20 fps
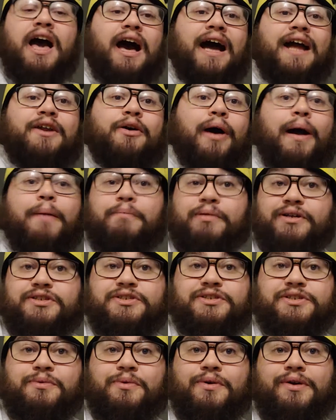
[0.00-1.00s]
I know I
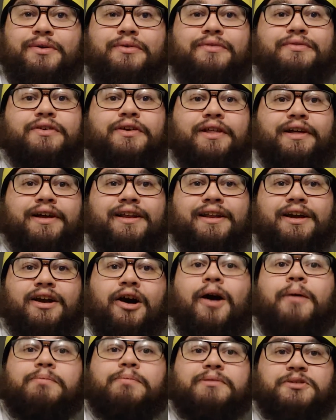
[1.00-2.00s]
personally would. It would feel like an
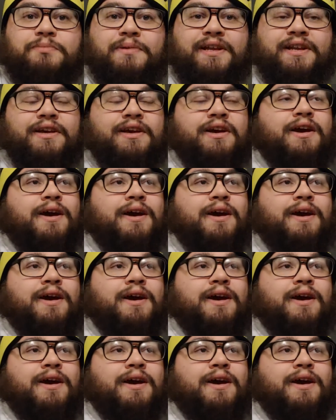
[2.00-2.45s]
accomplishment,